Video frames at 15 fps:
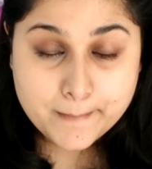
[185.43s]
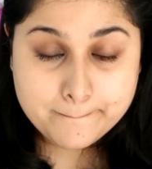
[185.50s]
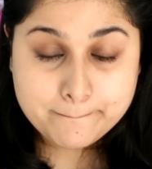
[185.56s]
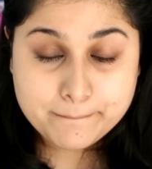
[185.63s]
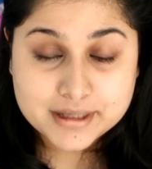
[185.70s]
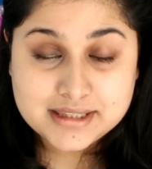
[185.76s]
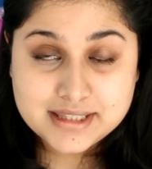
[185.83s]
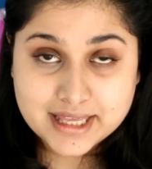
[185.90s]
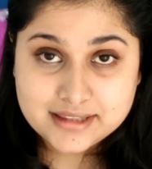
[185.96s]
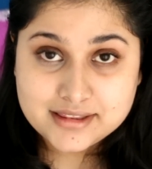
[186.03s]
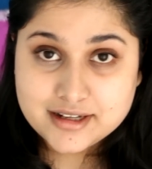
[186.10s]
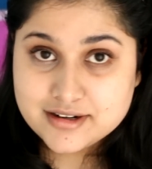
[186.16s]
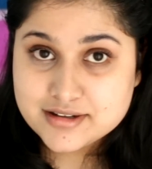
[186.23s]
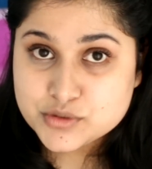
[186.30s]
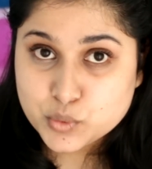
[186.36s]
But then
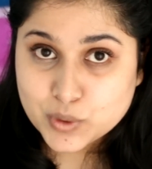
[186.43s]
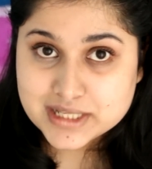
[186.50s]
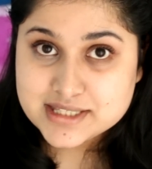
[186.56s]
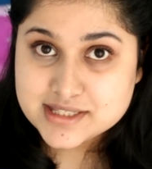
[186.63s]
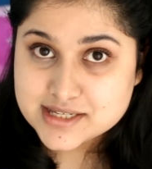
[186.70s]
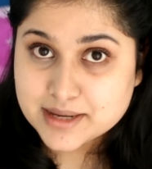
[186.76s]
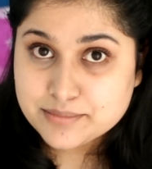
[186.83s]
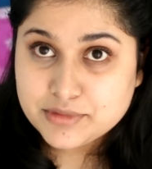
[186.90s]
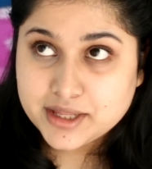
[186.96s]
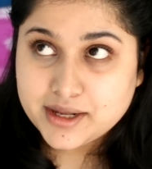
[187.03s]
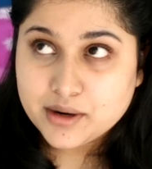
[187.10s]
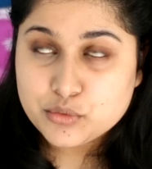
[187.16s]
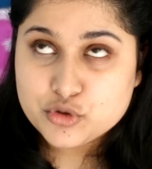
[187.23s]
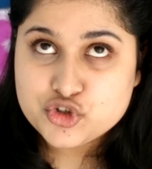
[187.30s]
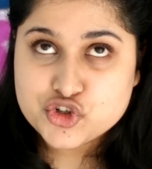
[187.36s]
there is one step that
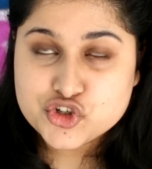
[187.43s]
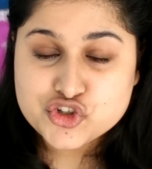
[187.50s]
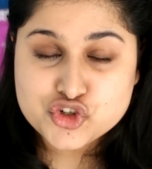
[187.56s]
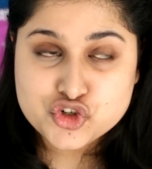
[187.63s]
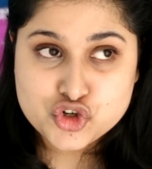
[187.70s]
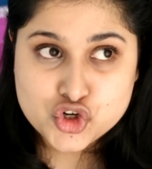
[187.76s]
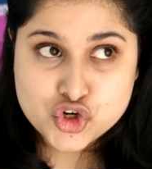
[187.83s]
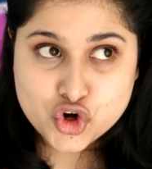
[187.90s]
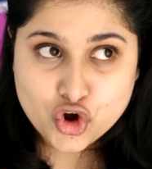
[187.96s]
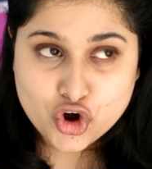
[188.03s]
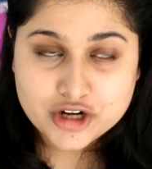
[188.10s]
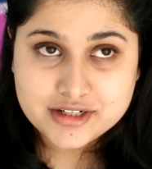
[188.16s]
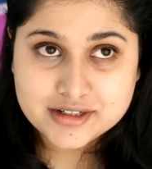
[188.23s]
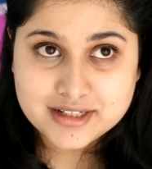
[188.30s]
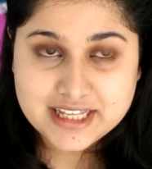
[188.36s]
I would just
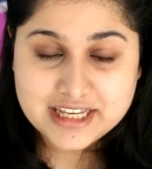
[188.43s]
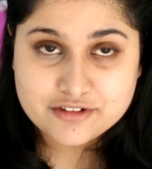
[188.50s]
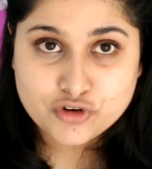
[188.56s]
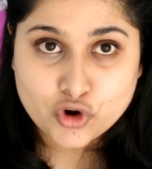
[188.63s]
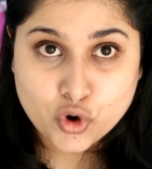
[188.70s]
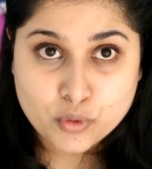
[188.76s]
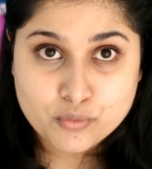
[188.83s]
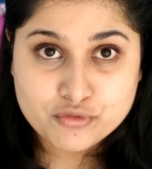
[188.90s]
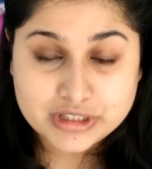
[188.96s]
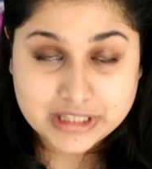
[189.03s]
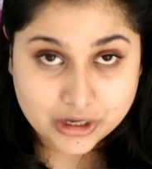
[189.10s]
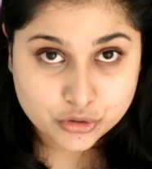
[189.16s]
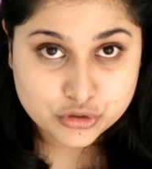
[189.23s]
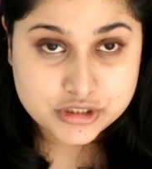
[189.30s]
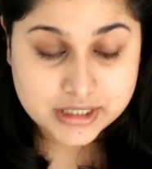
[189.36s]
not leave home
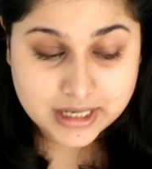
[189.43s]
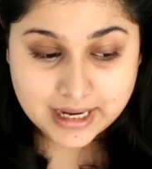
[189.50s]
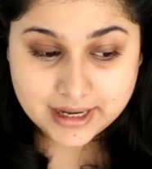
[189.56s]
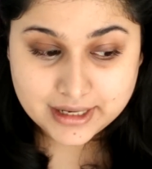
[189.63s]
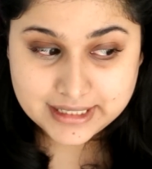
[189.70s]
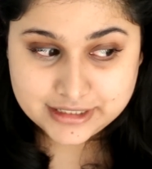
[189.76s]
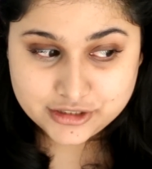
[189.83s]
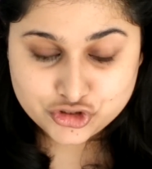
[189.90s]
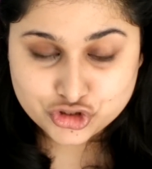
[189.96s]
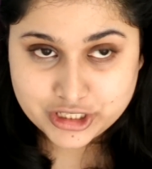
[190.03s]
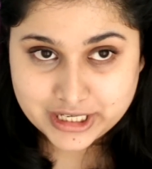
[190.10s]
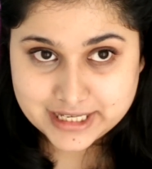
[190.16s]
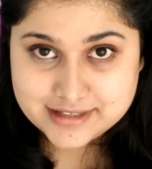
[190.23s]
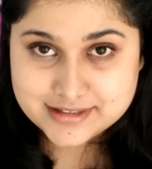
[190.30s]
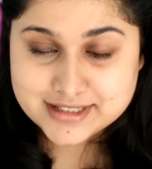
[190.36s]
without in
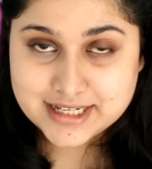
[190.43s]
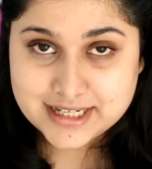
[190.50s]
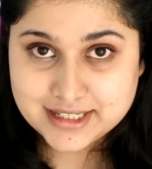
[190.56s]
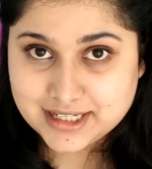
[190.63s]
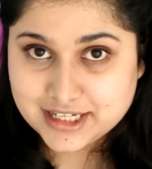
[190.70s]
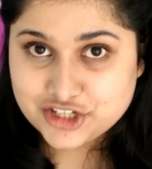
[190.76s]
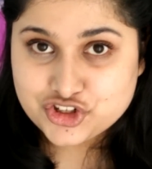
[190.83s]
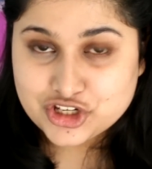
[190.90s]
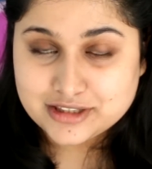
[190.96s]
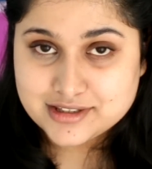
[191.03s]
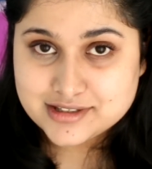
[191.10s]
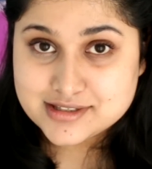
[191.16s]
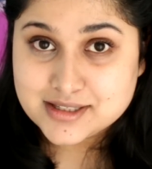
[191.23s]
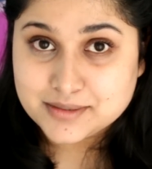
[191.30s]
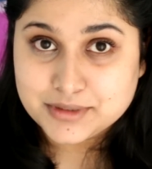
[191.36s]
today's day and age, and
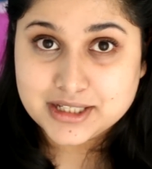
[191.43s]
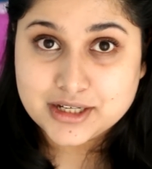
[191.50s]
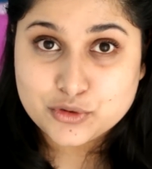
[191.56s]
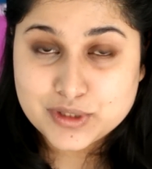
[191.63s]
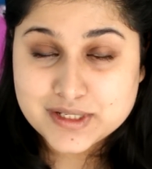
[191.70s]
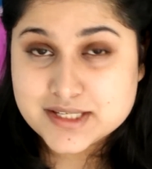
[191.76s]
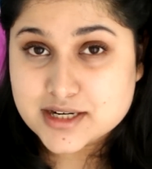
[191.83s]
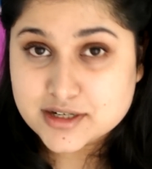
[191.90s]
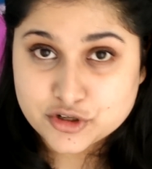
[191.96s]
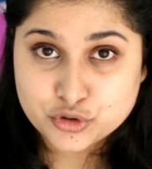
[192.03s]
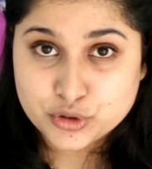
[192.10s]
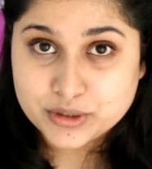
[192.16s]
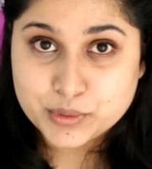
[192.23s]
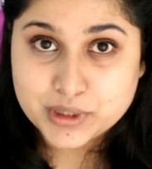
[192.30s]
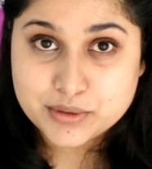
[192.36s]
this is something I only started
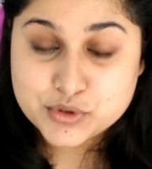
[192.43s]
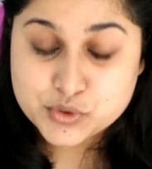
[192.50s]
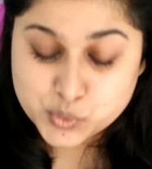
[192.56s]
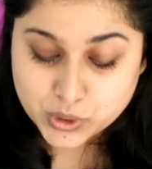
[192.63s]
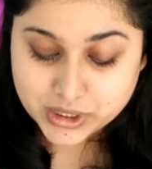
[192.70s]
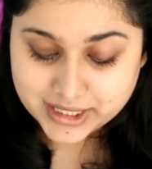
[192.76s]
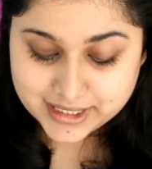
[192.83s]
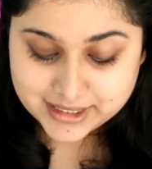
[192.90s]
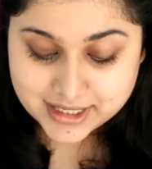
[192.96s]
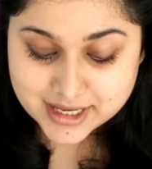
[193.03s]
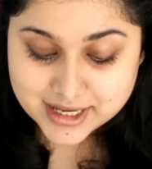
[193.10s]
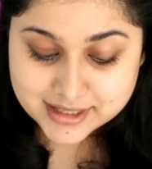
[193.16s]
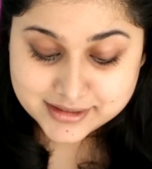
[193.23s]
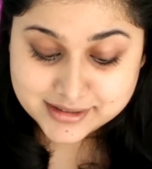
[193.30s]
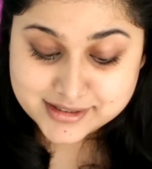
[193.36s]
doing when I was working.
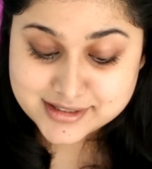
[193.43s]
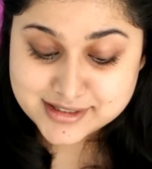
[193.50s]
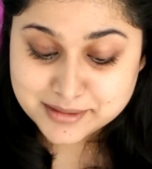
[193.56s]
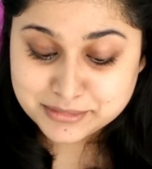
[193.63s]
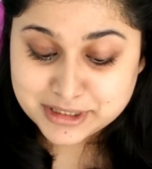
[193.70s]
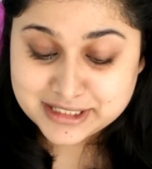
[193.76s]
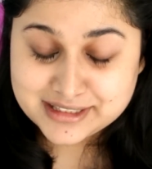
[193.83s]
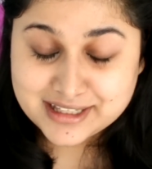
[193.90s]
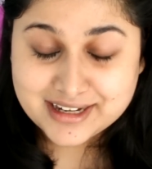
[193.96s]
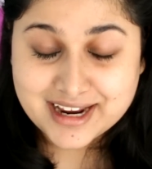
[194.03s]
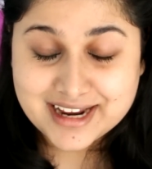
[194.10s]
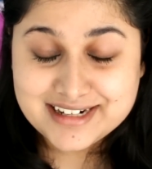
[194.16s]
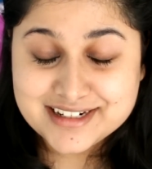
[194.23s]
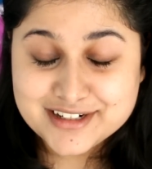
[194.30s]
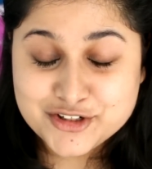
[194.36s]
This is something that
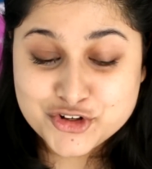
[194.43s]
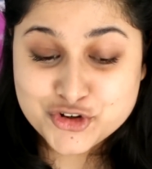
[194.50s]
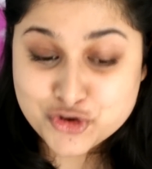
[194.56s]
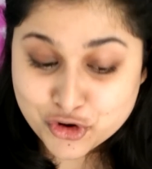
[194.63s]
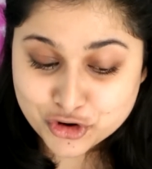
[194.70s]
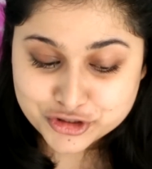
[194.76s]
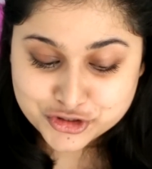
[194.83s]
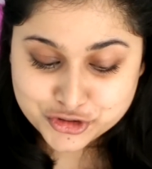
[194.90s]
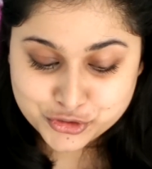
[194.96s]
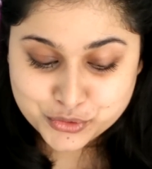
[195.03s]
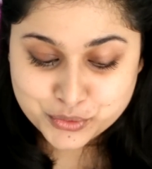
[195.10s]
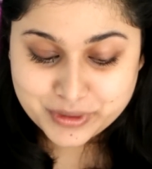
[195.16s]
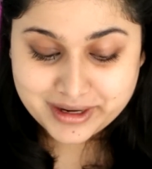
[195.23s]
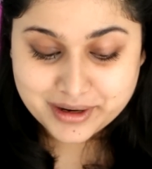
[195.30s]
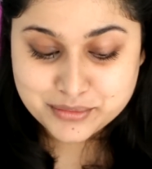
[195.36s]
I did not do
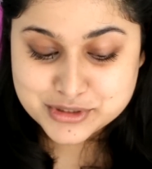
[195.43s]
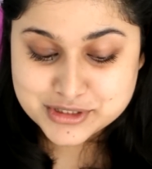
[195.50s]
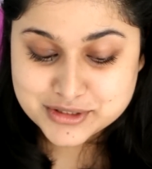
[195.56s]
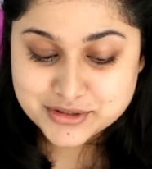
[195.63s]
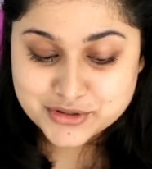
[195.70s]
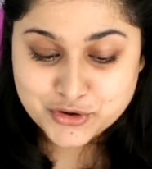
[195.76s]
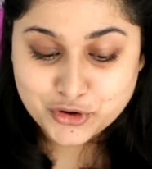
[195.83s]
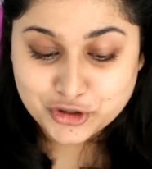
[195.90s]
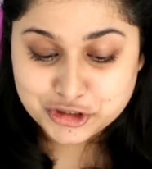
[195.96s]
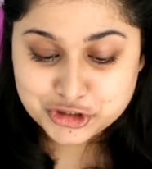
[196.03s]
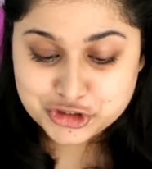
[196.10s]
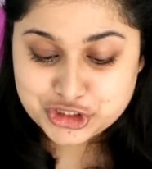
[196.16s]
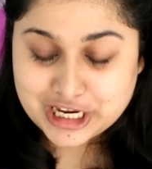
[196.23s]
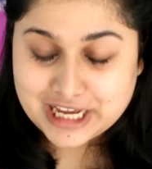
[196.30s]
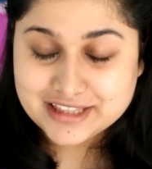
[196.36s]
when I was in
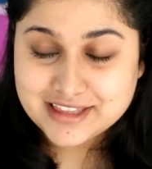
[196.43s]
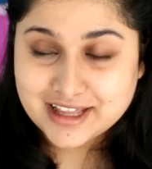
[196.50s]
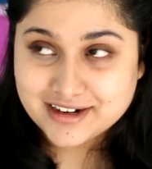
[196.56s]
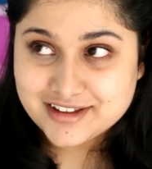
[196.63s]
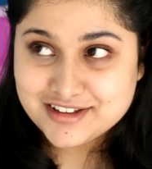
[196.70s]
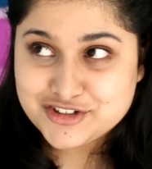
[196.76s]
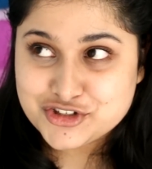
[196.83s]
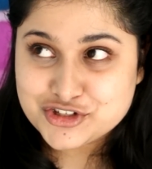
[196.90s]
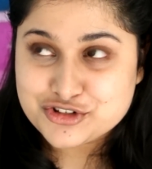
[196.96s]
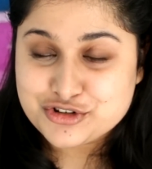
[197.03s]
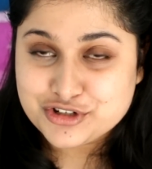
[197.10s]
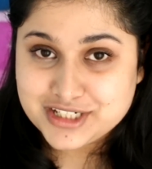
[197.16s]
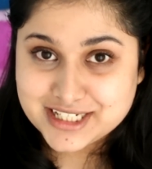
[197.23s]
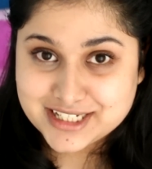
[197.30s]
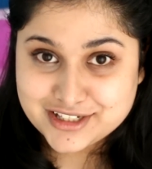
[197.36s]
college, and that is just
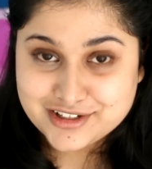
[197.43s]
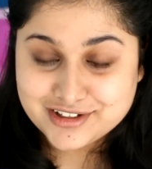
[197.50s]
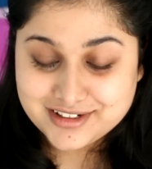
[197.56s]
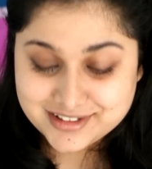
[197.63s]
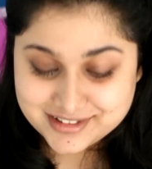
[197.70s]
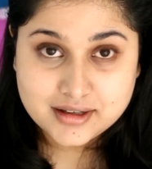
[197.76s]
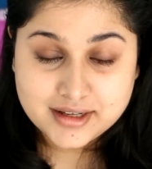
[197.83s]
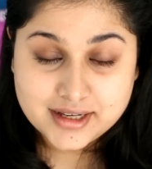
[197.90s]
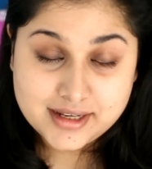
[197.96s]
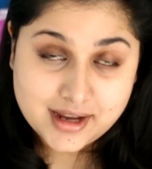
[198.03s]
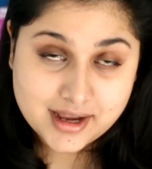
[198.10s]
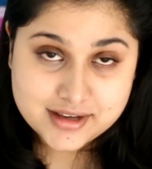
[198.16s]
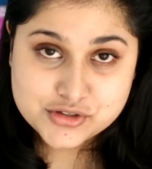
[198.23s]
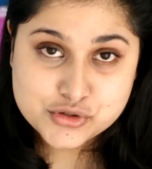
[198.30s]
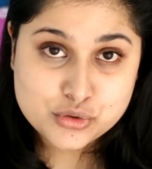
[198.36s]
ridiculous. In
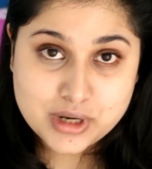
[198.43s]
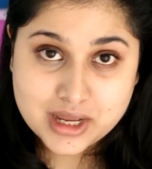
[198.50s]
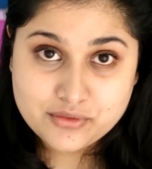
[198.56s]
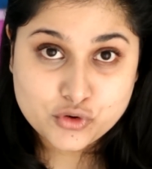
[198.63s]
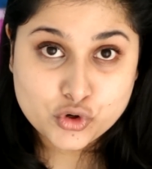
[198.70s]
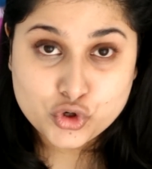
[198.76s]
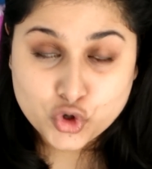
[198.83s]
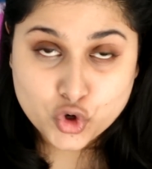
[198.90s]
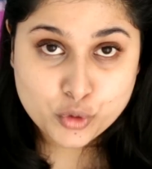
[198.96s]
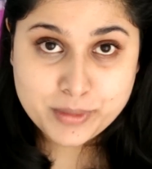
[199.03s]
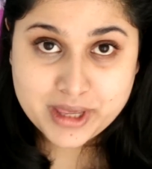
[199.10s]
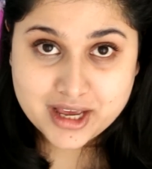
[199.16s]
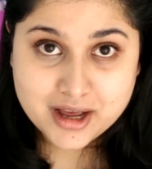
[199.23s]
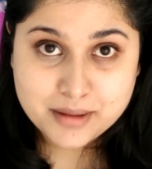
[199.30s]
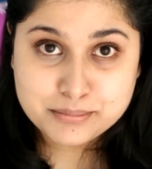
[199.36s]
high school I wore no
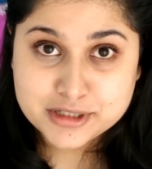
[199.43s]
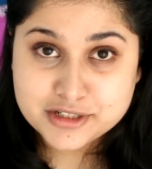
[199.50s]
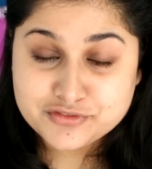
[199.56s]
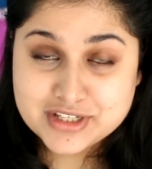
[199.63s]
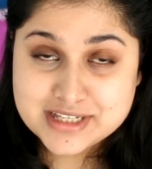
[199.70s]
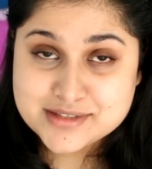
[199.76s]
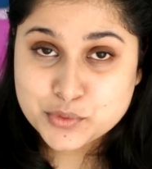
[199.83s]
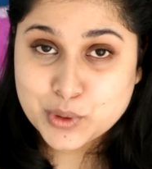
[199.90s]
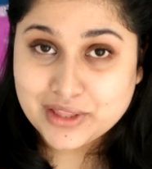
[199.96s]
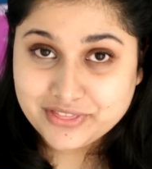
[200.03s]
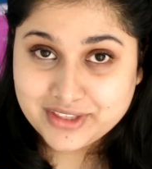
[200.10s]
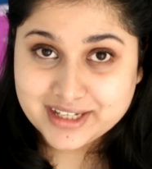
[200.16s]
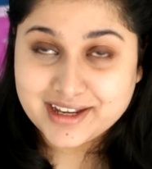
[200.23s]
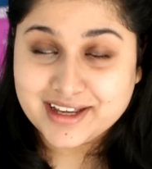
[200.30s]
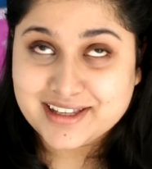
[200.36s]
makeup, but if there's one
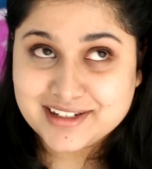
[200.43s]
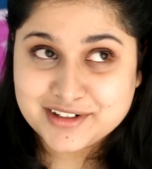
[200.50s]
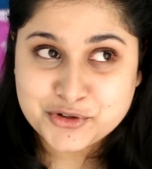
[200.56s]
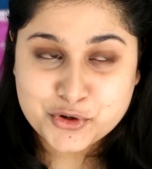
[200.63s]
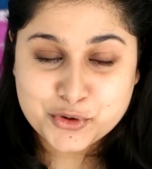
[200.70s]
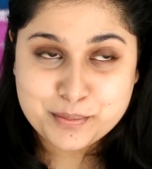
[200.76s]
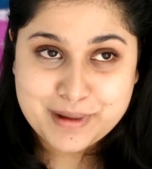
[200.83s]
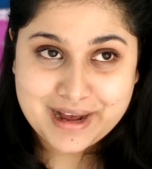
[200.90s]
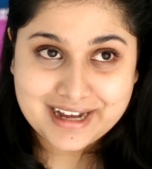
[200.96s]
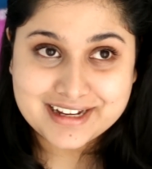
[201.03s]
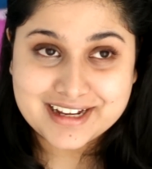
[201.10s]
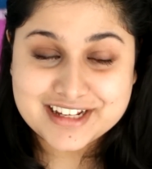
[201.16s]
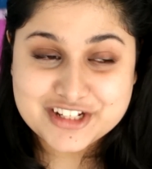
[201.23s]
thing I can go back